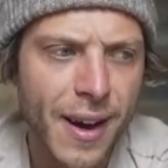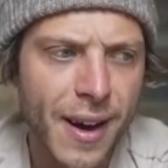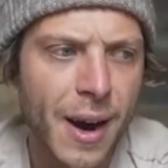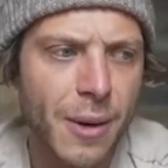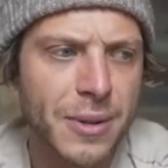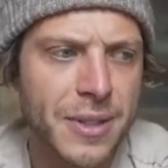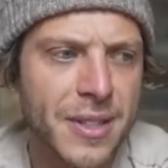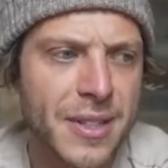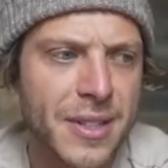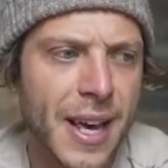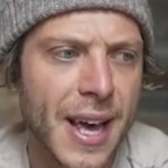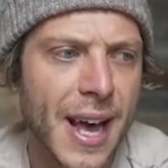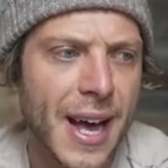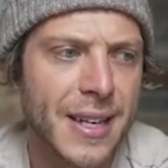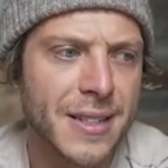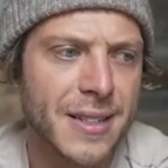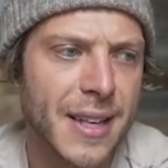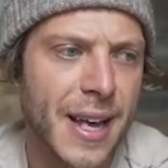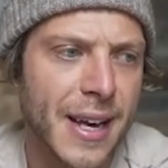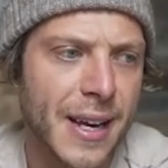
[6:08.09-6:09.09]
I would say
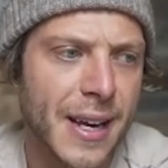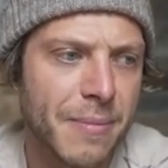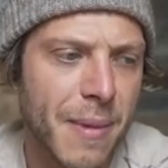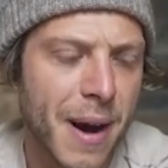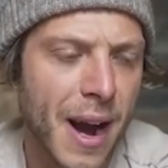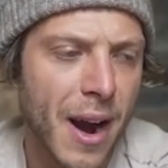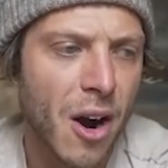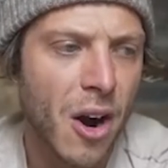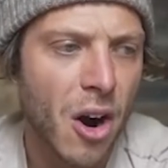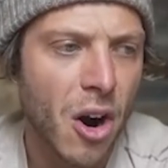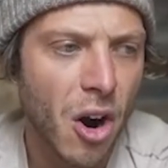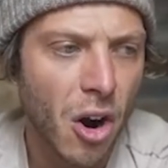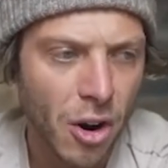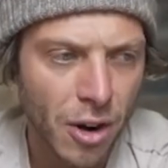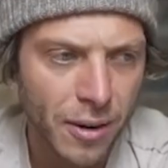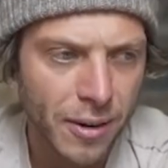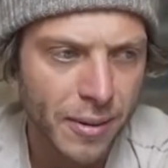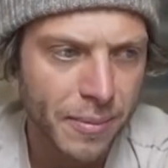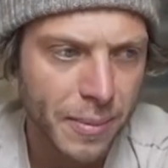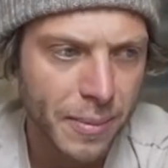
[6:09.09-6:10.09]
as like my
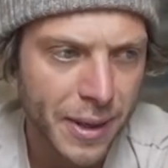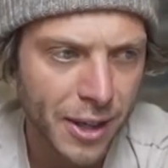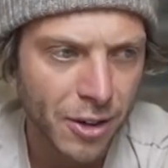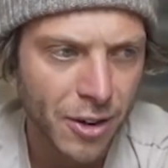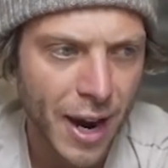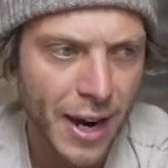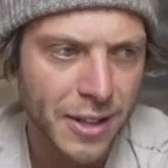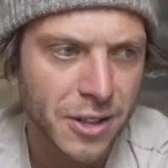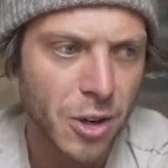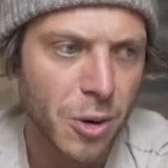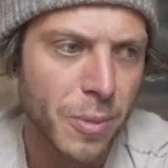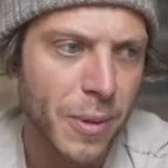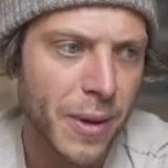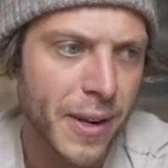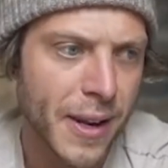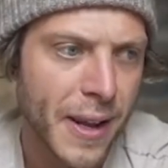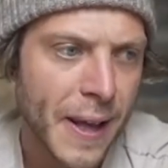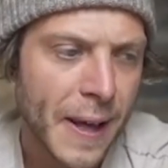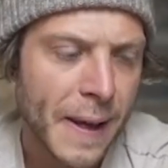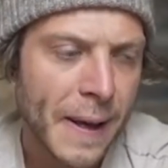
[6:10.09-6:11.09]
heart being cracked
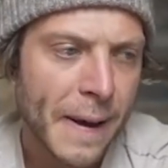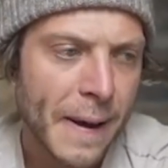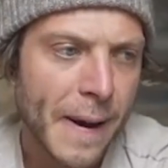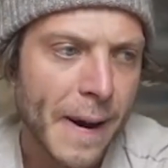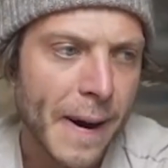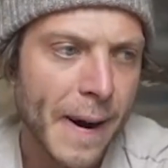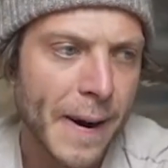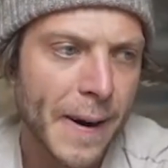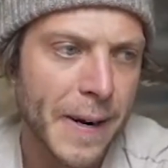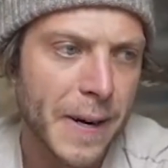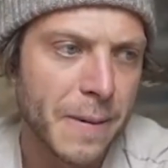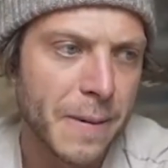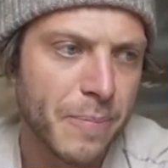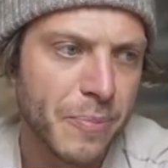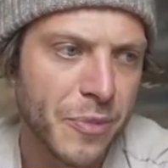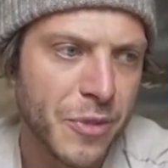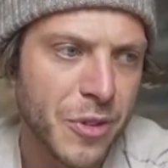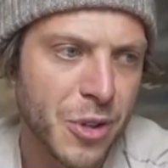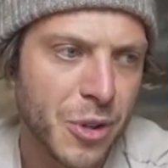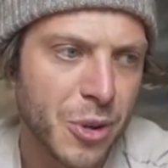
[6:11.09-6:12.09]
open
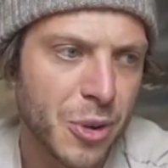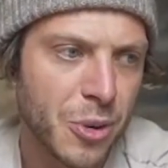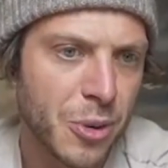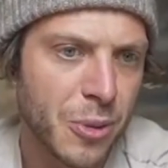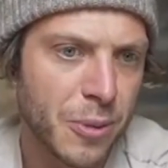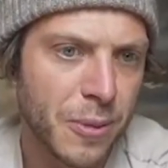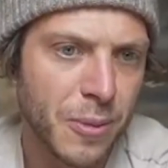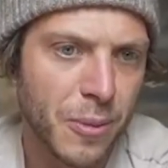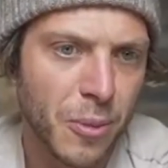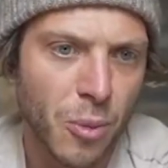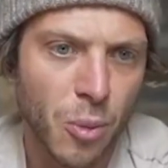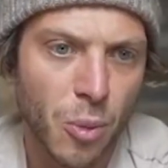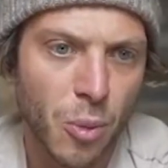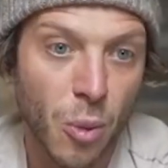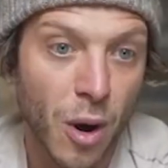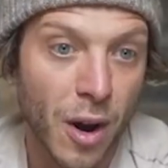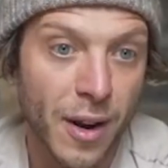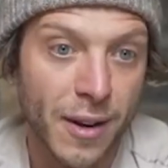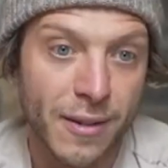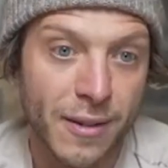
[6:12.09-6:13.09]
um, to
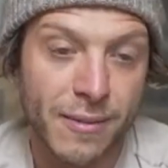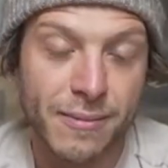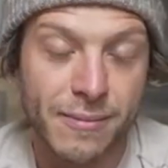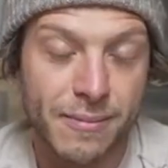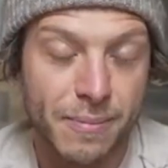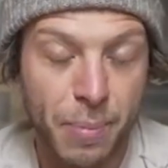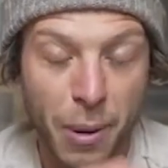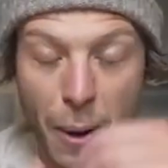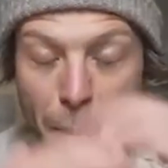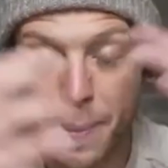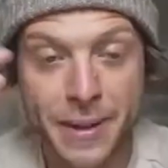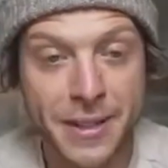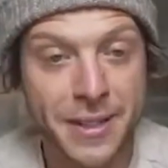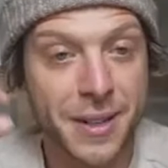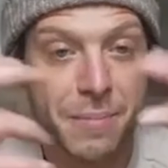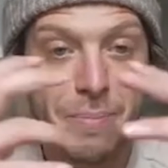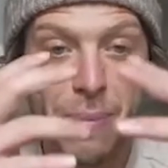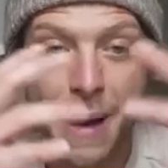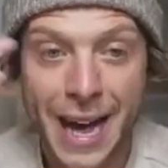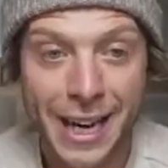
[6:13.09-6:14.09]
what purpose
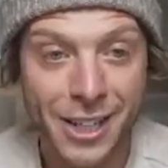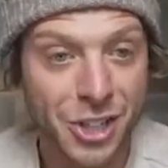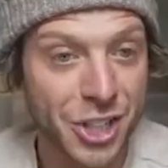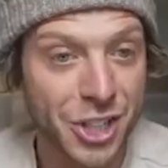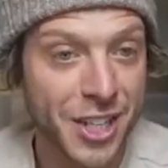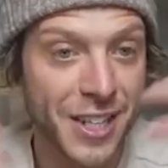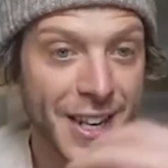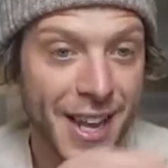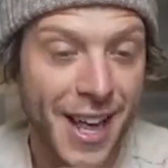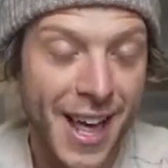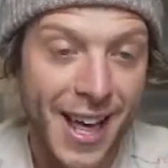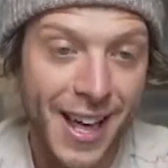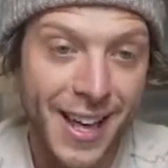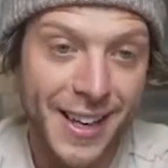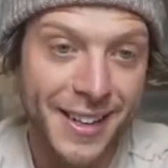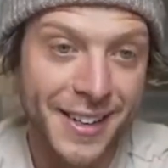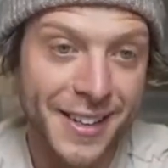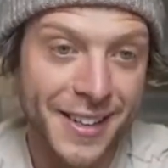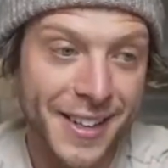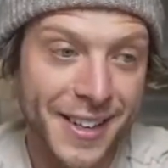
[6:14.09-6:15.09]
and passion
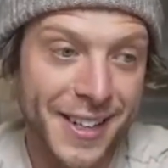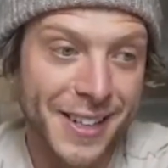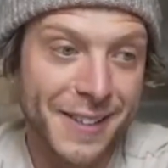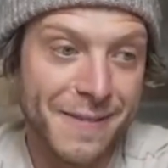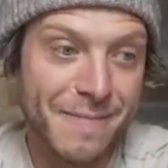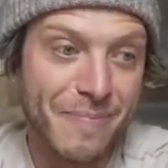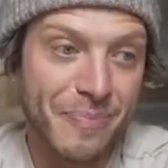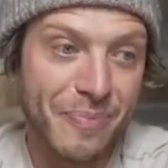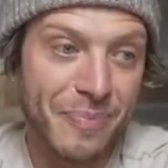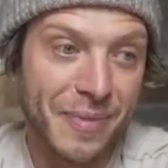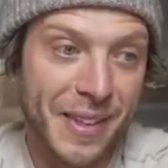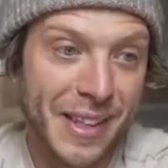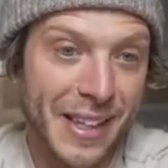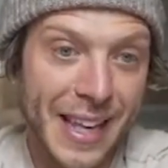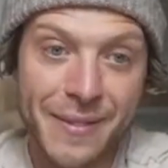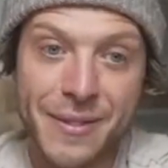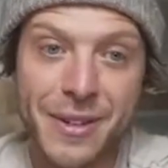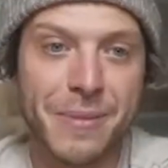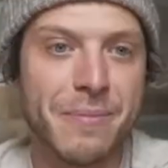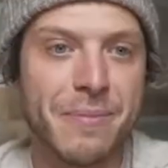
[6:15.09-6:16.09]
and um,
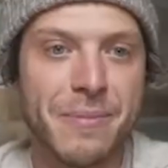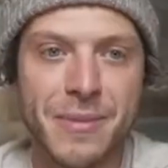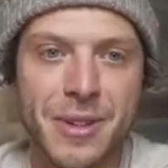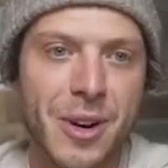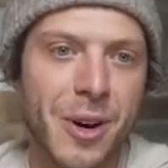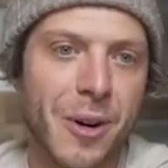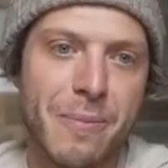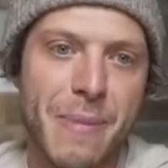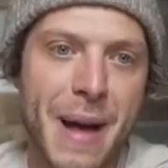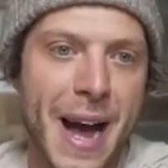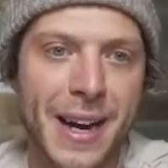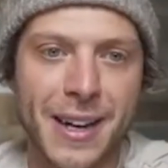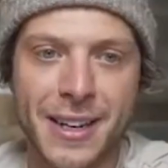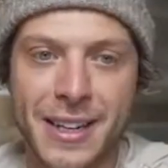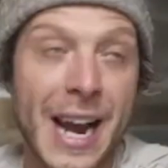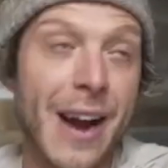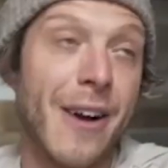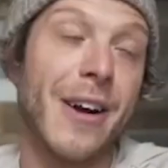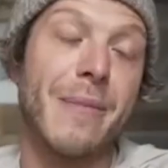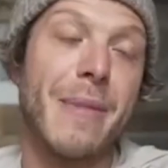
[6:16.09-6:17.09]
giving, you know, back
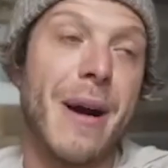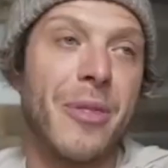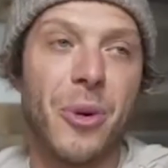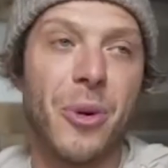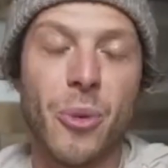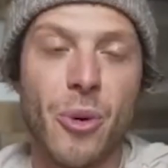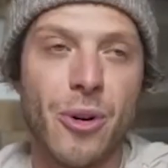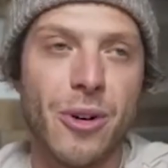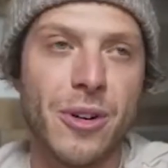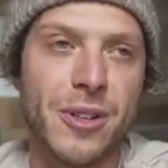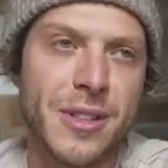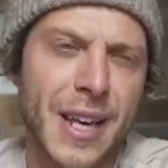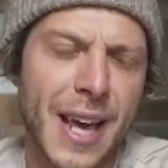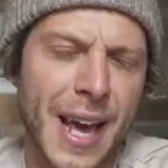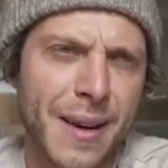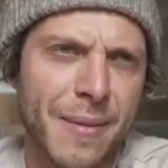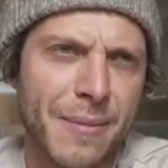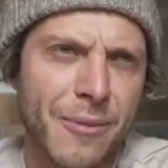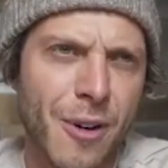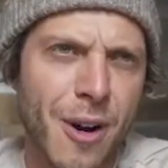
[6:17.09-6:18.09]
caring about the world
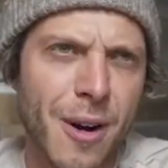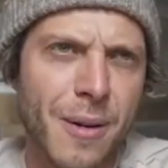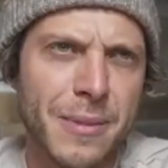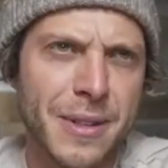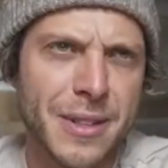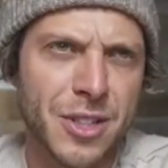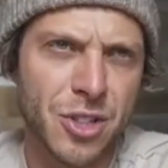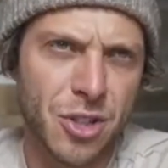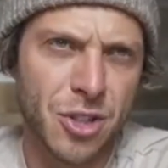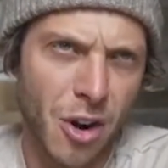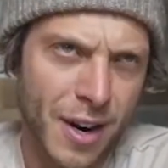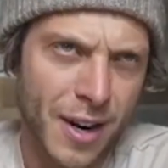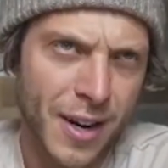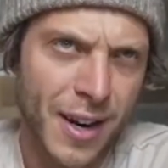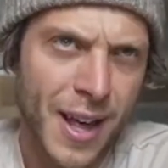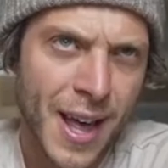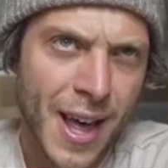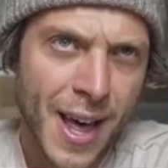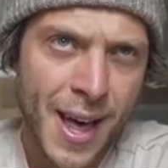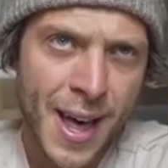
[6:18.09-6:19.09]
came from. started,
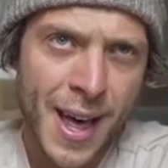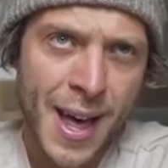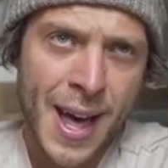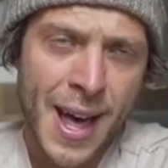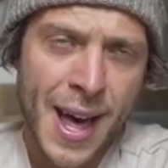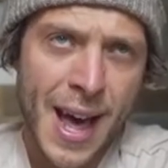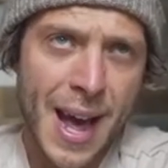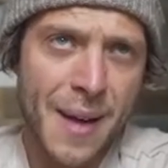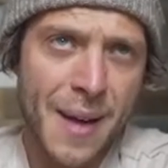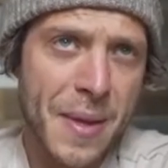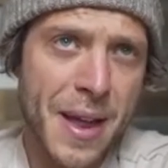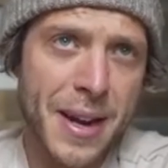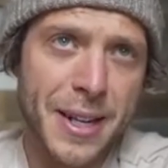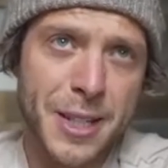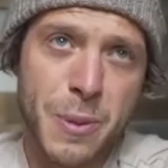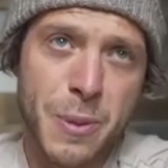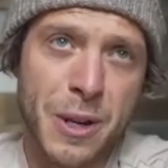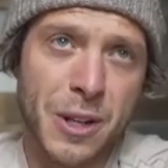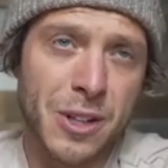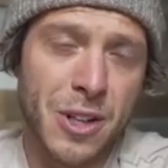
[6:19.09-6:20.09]
and then it's
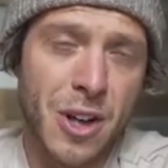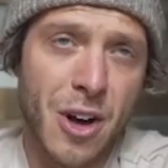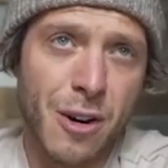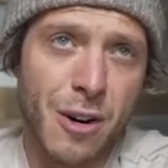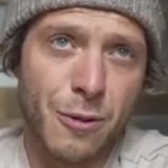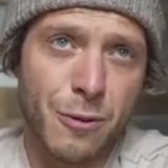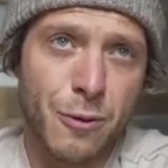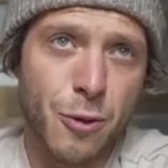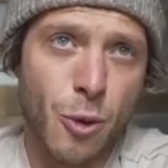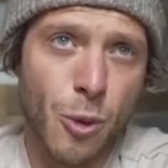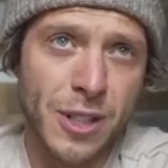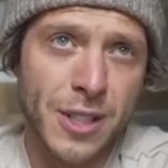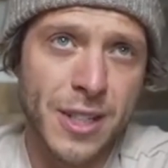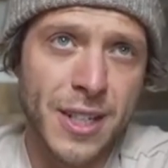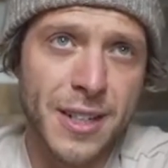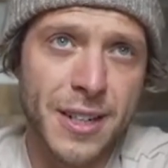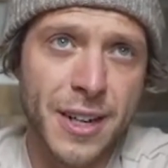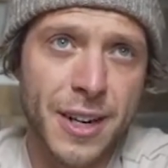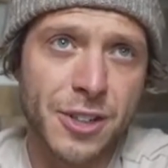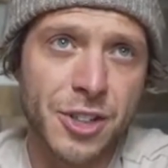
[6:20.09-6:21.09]
been a long
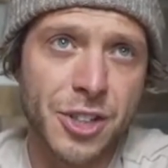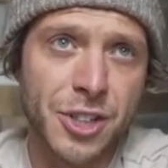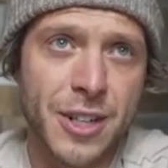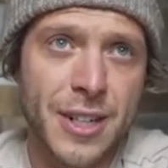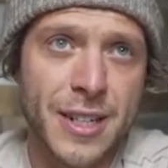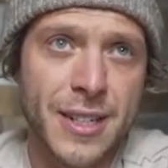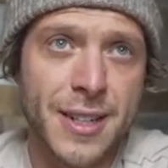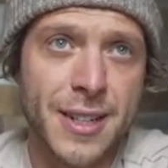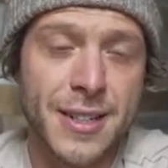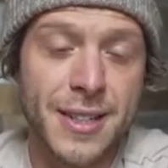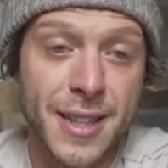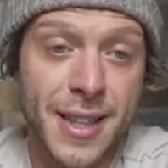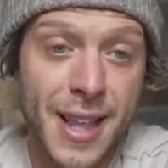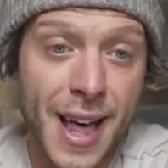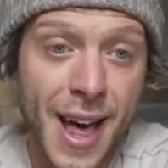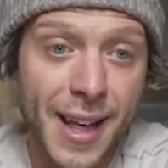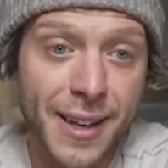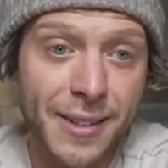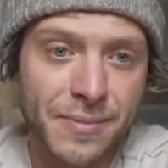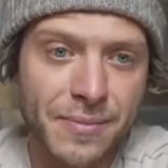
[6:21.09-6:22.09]
14 year journey since
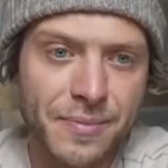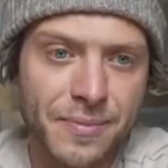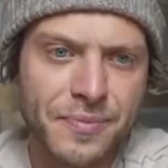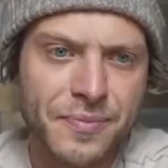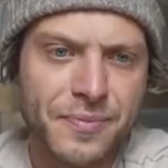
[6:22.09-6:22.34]
then.